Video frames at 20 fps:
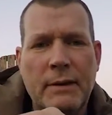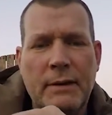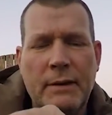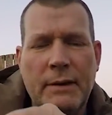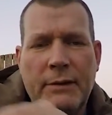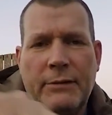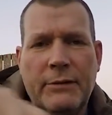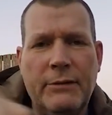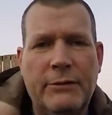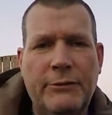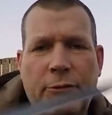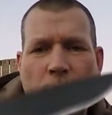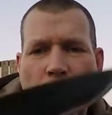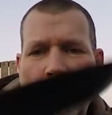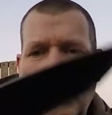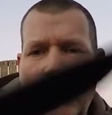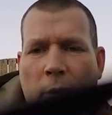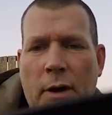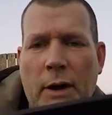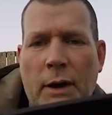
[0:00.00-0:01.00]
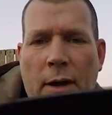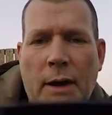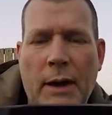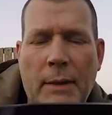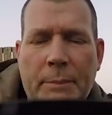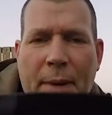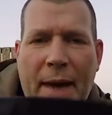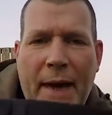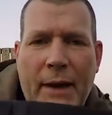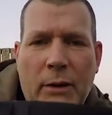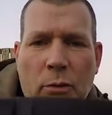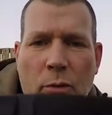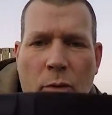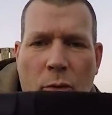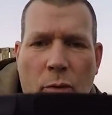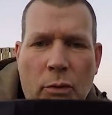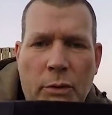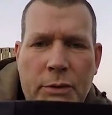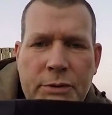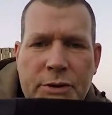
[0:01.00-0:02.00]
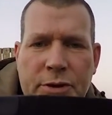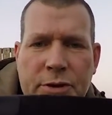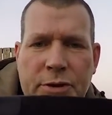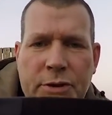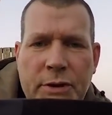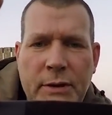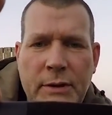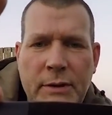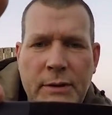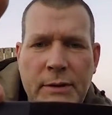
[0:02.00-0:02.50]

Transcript: This is for a battle horse,